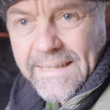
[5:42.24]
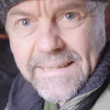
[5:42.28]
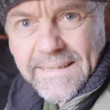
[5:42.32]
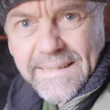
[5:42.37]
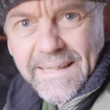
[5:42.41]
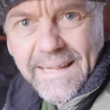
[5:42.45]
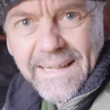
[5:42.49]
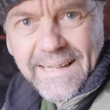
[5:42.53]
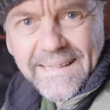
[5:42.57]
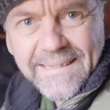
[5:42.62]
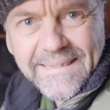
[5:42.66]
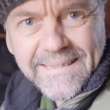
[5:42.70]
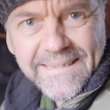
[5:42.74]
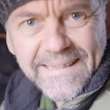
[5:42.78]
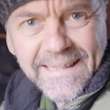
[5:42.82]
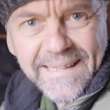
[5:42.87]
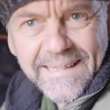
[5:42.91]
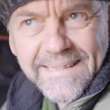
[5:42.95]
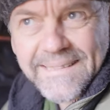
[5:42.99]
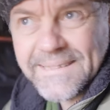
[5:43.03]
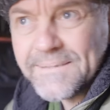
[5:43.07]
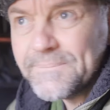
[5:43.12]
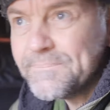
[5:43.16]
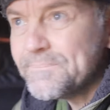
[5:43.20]
the tent
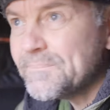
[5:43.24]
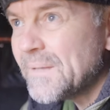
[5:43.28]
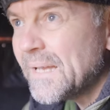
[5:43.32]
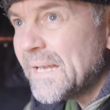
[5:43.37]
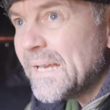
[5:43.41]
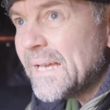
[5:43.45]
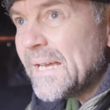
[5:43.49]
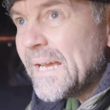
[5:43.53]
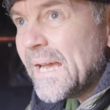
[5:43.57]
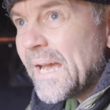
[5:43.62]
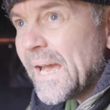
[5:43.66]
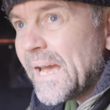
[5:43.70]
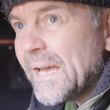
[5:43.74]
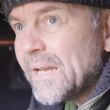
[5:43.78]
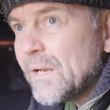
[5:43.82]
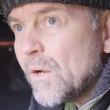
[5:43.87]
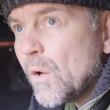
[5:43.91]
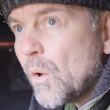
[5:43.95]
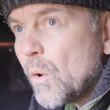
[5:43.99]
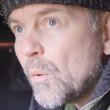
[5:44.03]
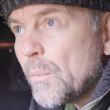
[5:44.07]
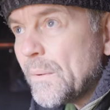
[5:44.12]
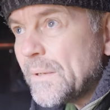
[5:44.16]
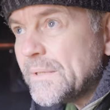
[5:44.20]
and it
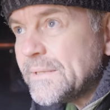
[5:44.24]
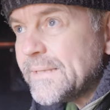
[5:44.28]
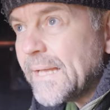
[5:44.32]
always